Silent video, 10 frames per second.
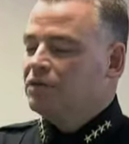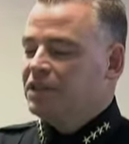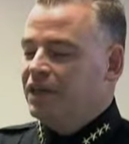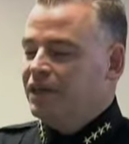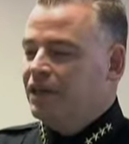
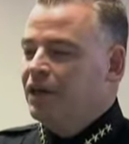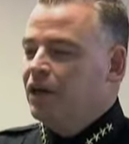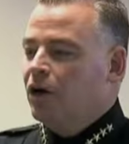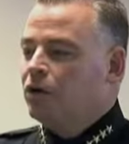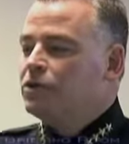Outstanding.
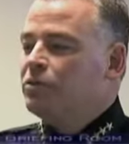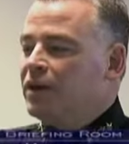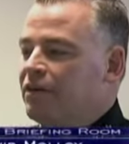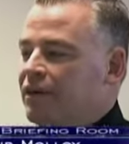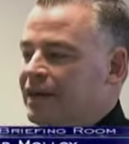Also,
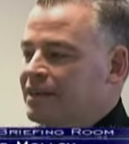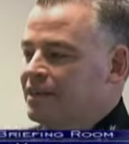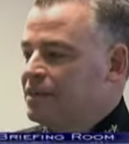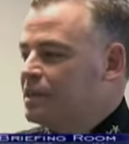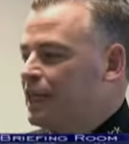we have
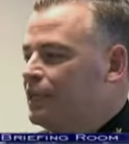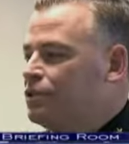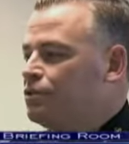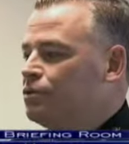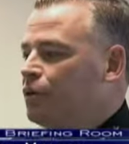assets assigned
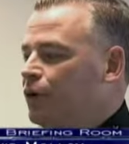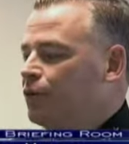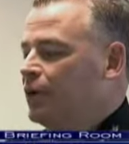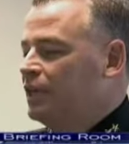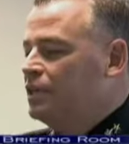to
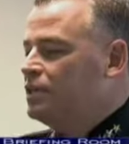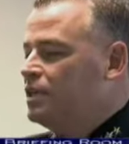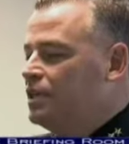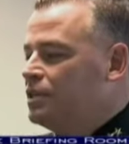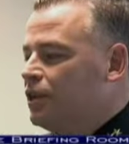other
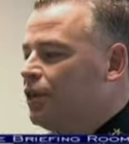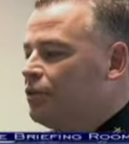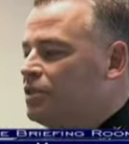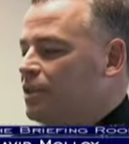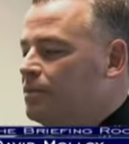agencies and
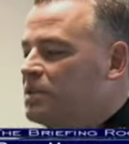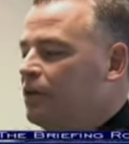other teams.